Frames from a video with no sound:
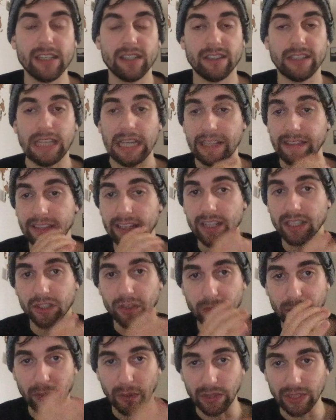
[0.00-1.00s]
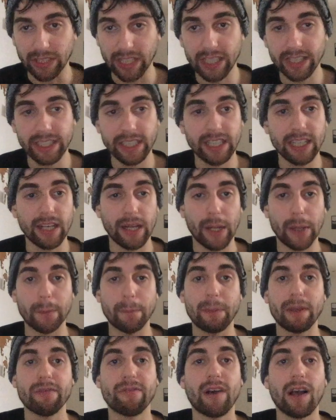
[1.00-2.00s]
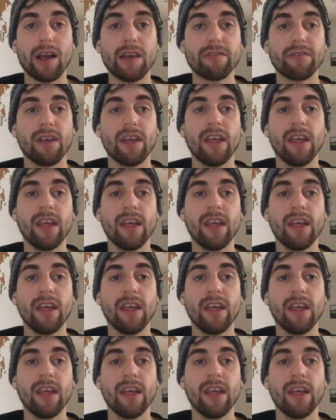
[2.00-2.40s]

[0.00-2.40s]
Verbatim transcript: the ideas of processing and P5